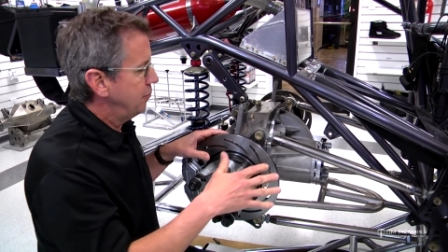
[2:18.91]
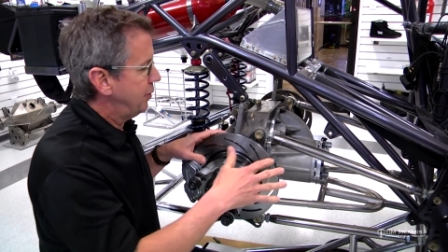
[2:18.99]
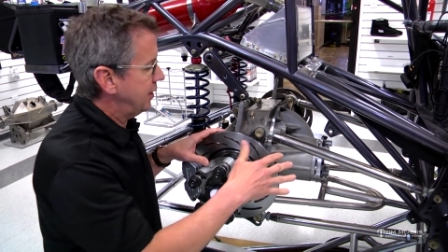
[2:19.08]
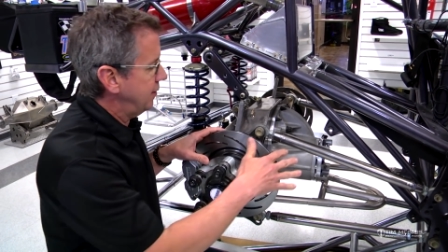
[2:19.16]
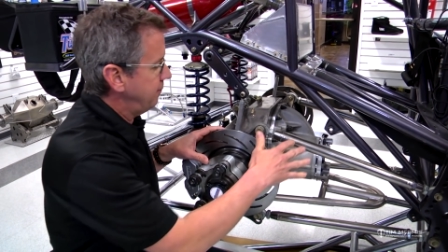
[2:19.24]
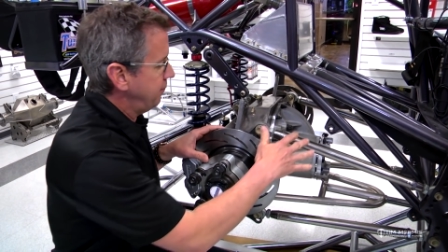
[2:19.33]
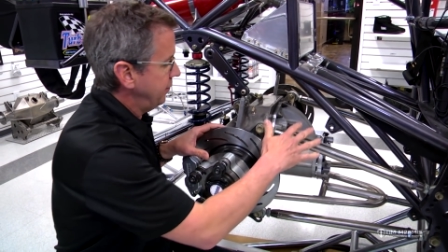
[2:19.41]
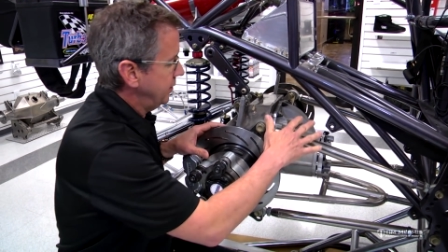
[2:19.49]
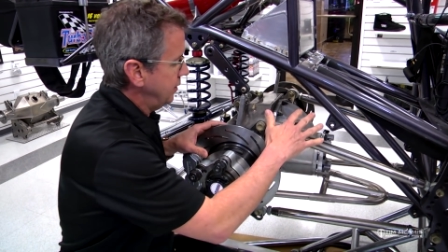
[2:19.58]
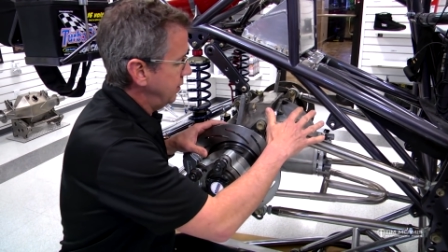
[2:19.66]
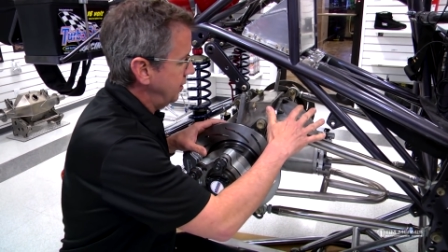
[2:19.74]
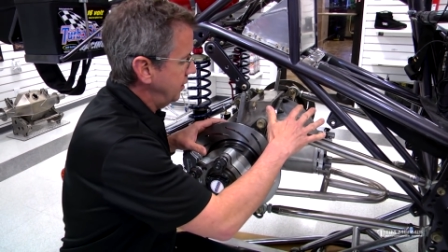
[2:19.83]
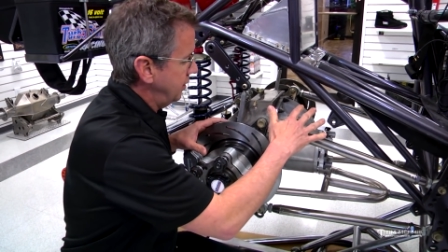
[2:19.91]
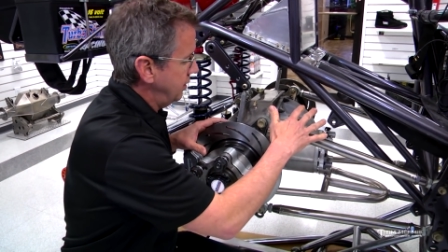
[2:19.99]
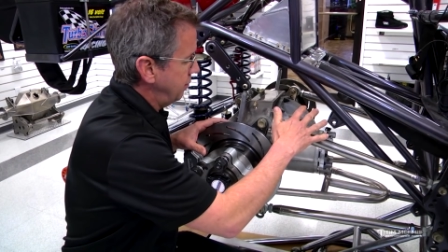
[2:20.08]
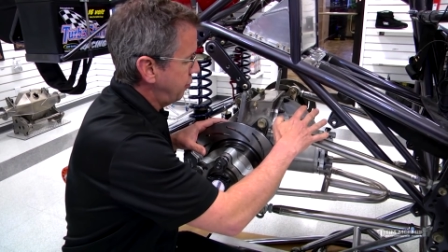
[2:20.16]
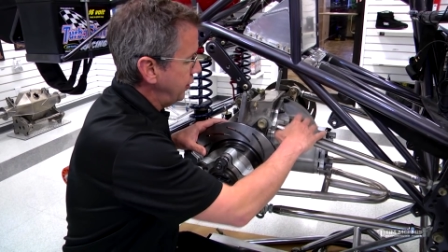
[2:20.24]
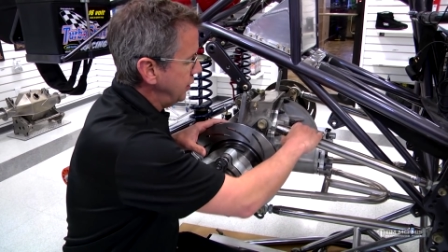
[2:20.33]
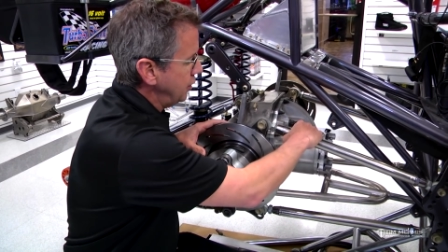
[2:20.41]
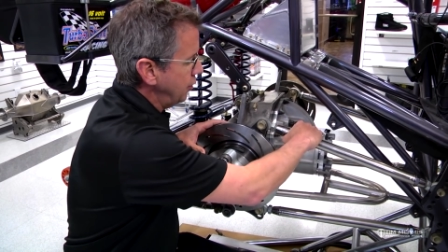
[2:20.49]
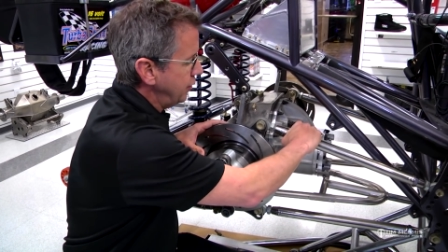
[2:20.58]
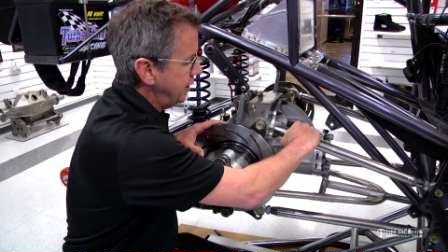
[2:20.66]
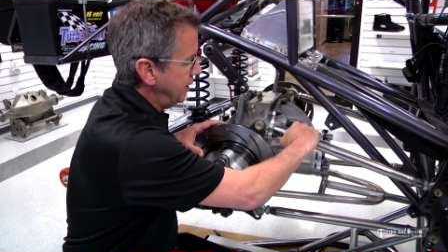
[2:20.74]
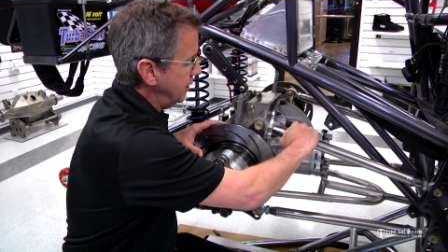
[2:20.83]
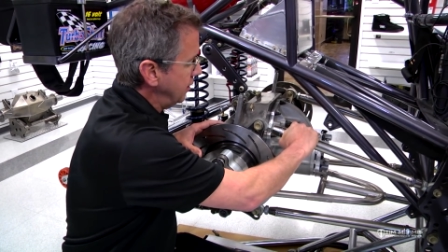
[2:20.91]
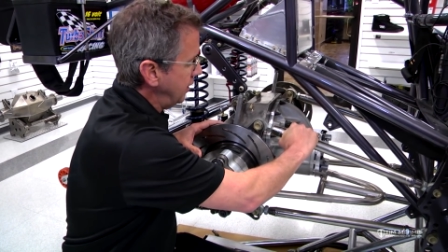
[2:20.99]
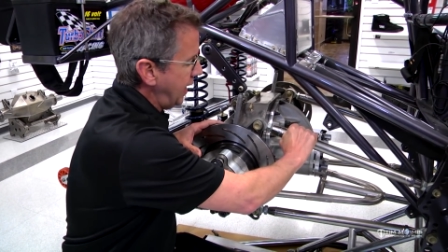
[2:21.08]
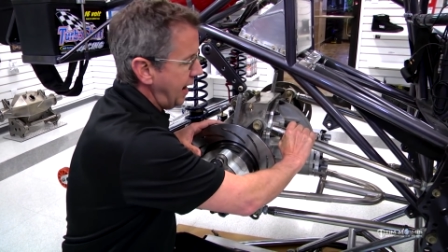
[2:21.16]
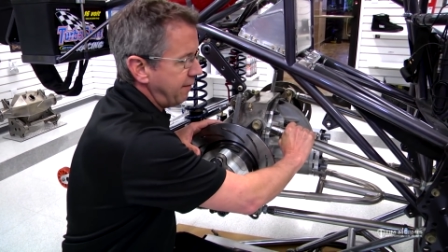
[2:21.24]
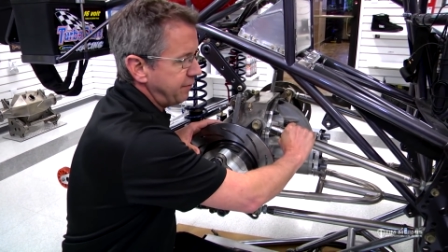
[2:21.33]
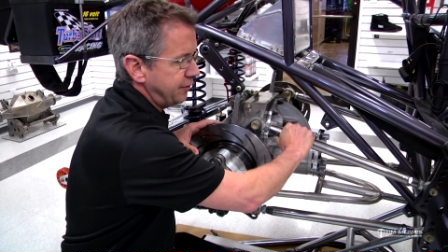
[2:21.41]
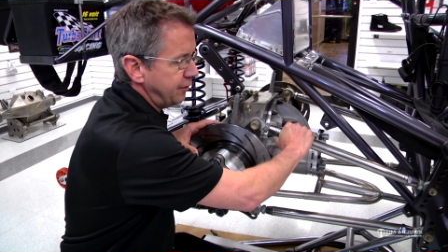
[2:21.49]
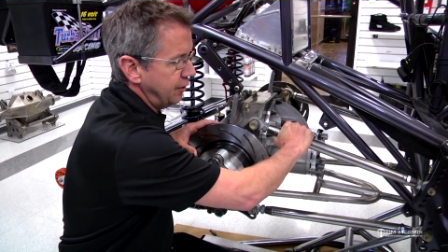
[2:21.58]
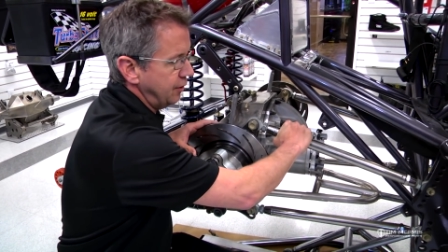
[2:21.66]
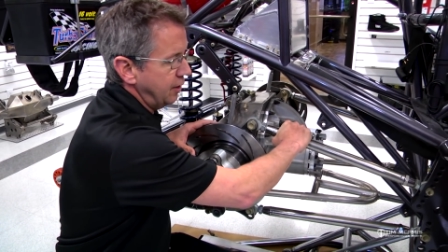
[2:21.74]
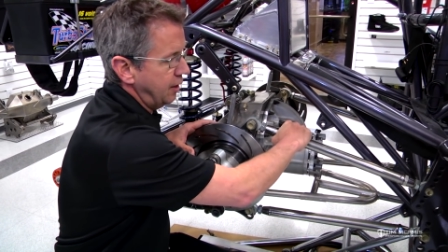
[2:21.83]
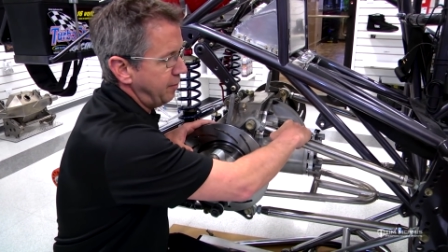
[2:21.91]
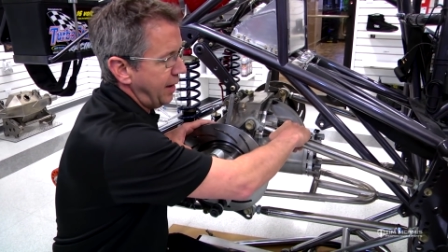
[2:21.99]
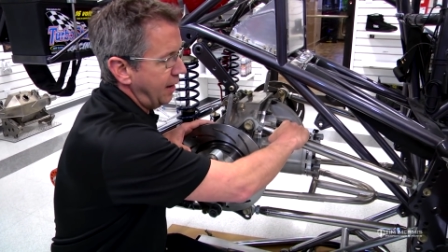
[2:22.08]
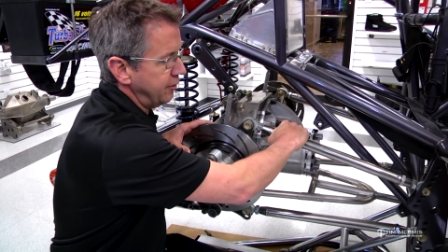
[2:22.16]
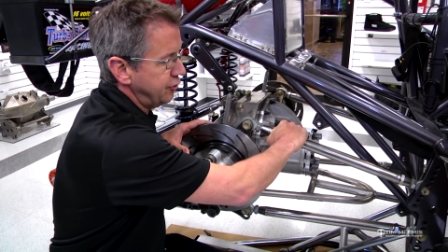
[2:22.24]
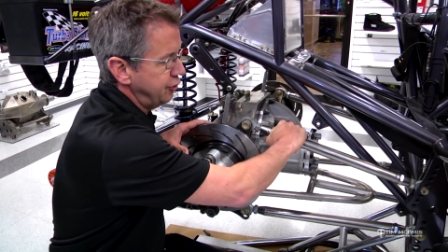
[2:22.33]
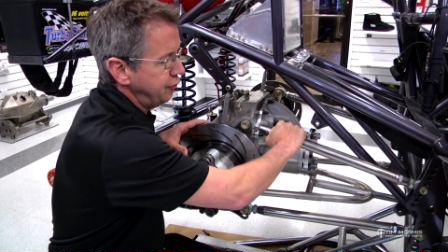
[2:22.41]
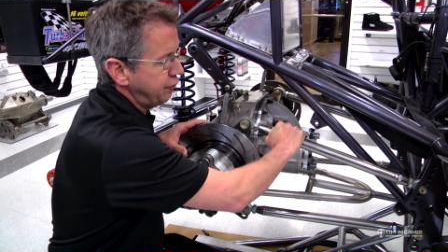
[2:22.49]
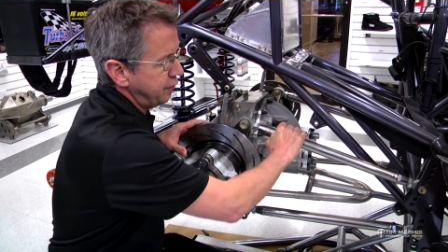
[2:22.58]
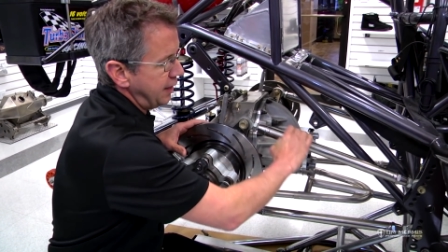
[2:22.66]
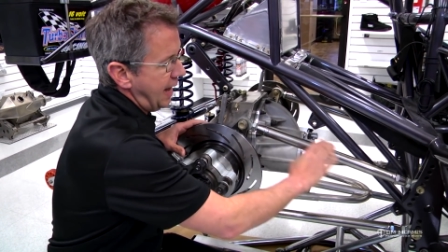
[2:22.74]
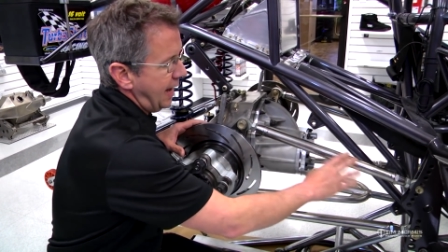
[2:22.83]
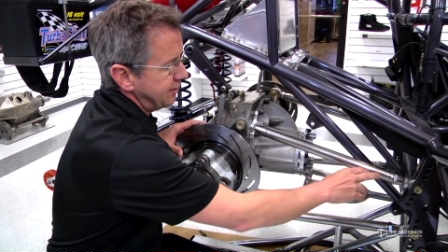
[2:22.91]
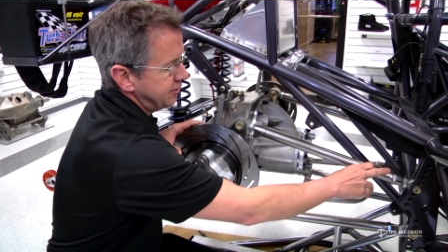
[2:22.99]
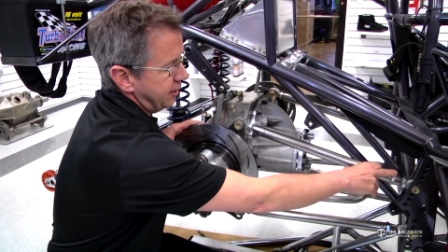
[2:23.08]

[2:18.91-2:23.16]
But preload here after about two flats,